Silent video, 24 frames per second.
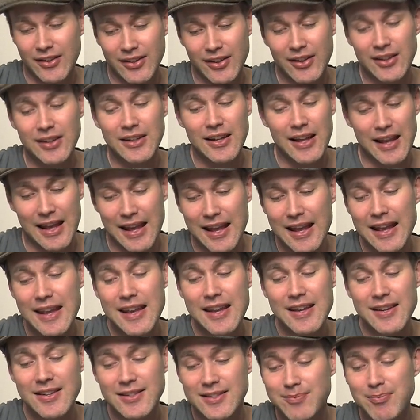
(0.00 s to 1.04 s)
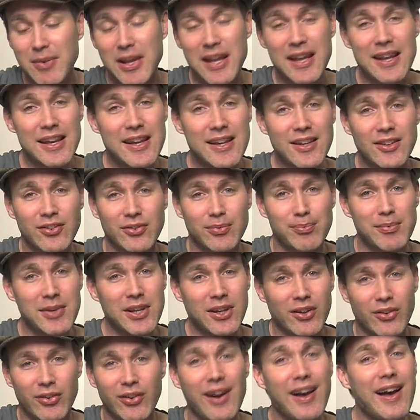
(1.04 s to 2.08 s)
that A makes me
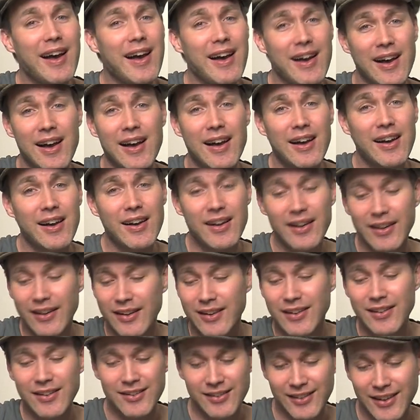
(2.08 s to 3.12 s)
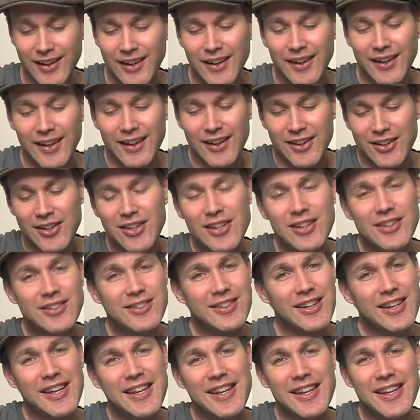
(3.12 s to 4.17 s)
cry. You
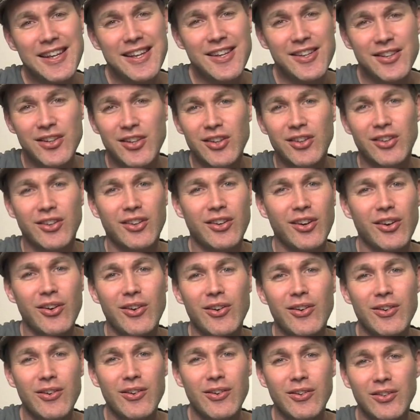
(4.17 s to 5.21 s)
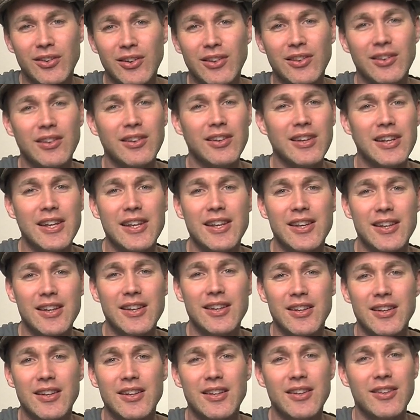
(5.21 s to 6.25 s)
D, you're gonna
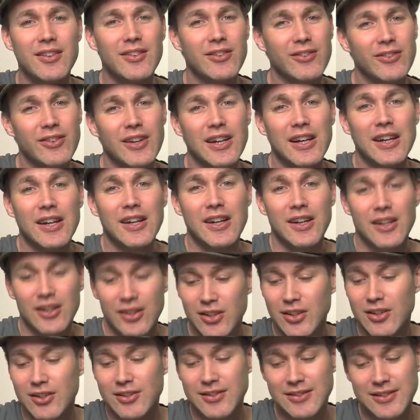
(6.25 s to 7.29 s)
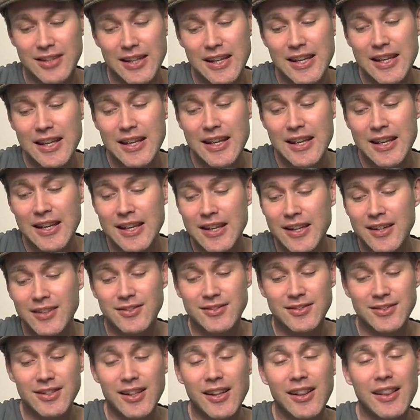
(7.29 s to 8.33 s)
leave. You D it
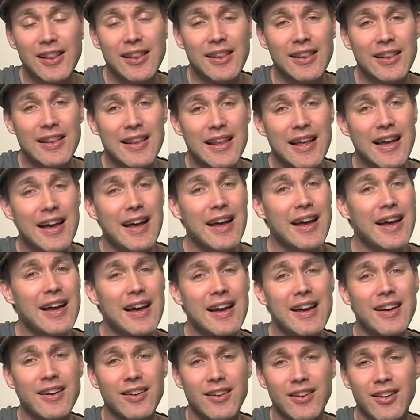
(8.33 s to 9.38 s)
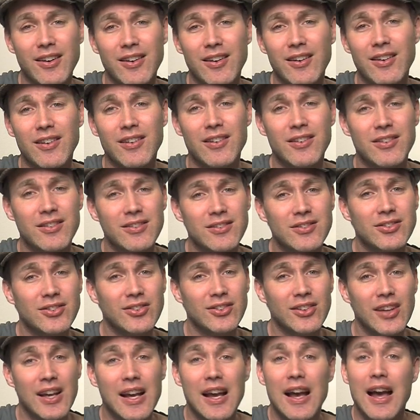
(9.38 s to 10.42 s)
till I cause.
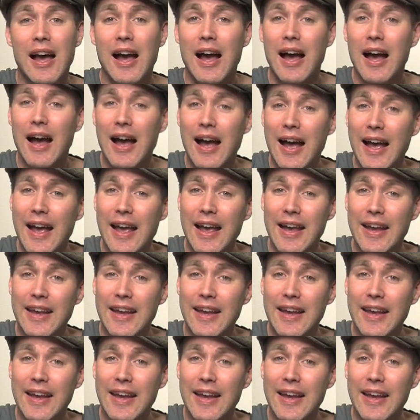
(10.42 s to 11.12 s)
A,